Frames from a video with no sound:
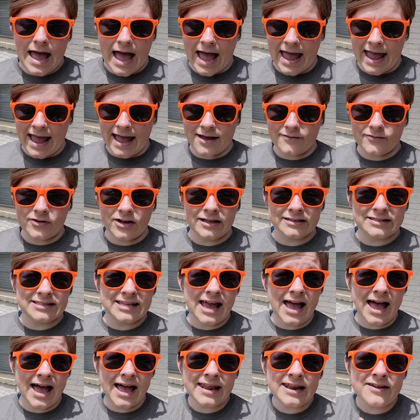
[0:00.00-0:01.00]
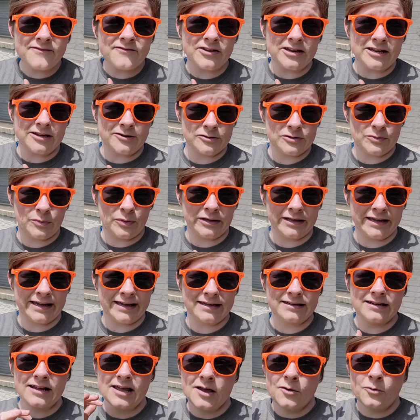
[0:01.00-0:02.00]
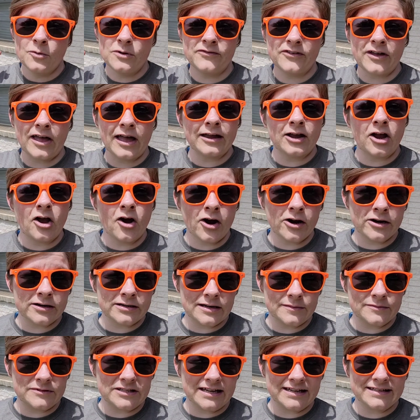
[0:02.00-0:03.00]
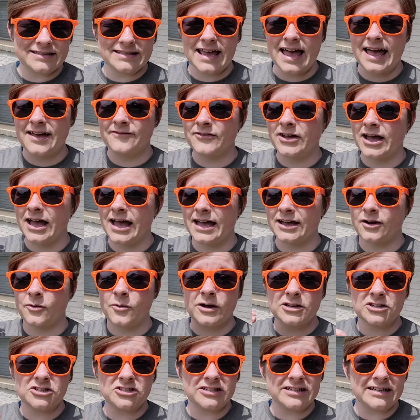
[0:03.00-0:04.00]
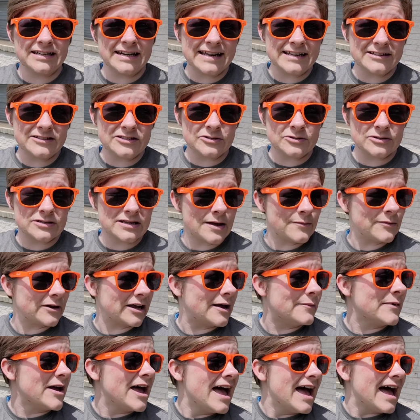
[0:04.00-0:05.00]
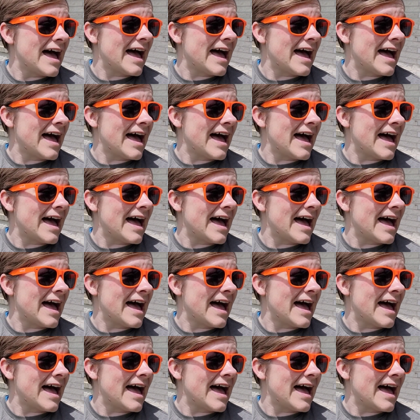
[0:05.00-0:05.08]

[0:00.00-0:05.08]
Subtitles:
I have a ton of videos planned. We've got garden updates. I've got question and answers coming up.